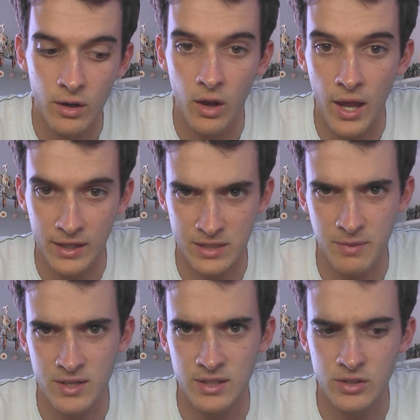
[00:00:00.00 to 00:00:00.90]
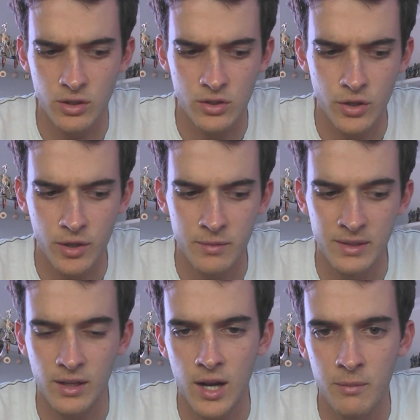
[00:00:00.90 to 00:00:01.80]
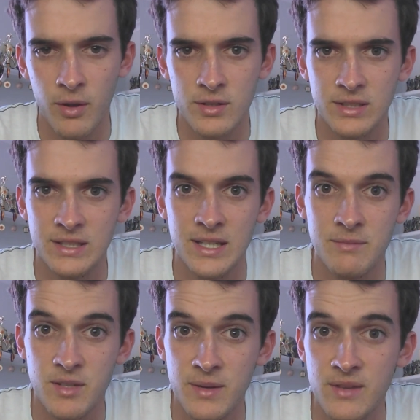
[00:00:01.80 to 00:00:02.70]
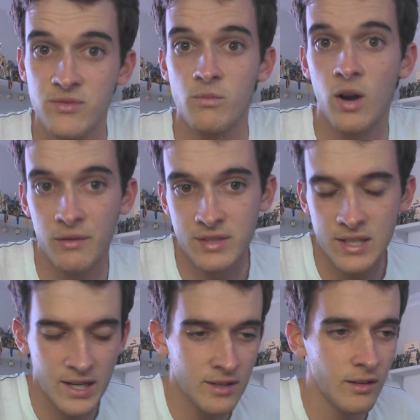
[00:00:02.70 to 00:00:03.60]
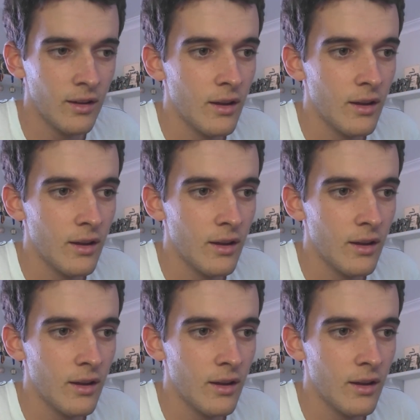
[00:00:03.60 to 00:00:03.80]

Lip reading: like especially Josh Zerker being the kind of person he seems to be from what I've seen,